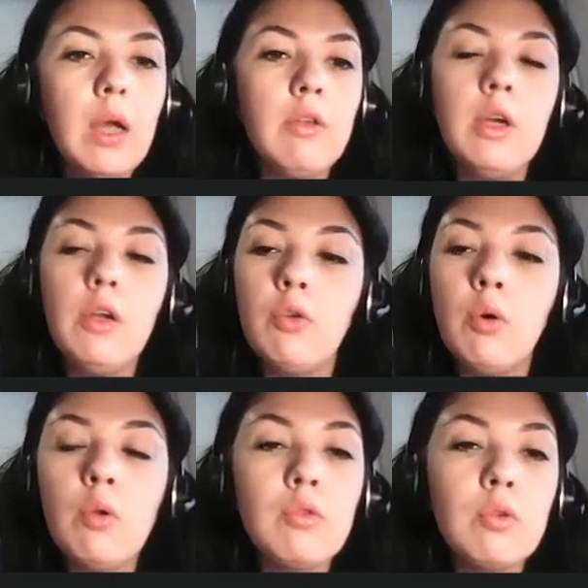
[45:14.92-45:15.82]
There is
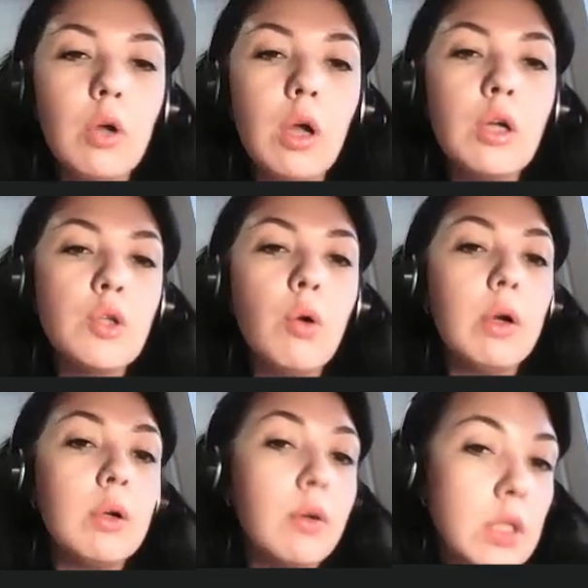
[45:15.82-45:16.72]
also
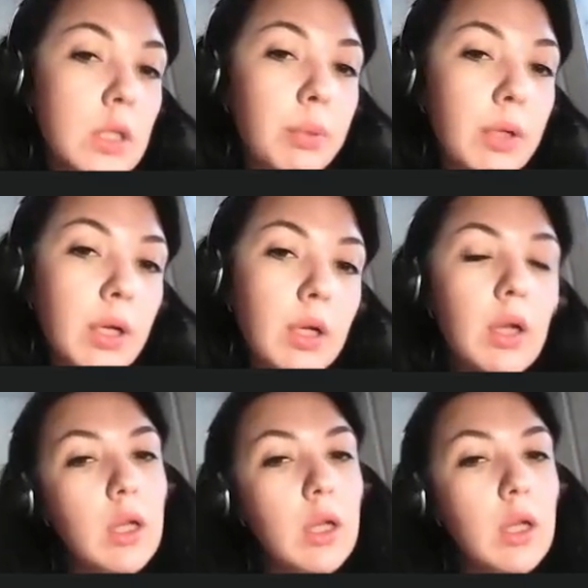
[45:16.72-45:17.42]
thoracoscopy.